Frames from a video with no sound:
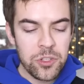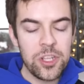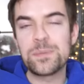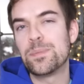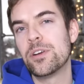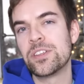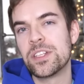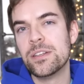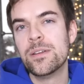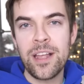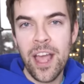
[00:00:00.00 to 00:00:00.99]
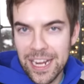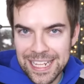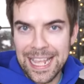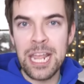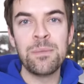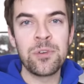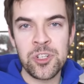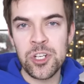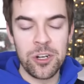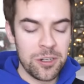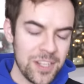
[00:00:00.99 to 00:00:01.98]
So this person got a gamer
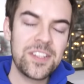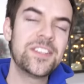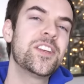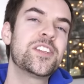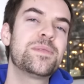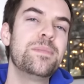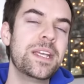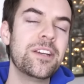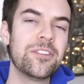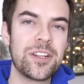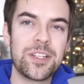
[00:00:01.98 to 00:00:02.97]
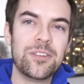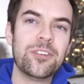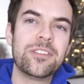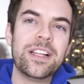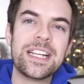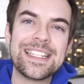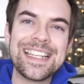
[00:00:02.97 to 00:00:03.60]
shirt. Is it just me or does it look like it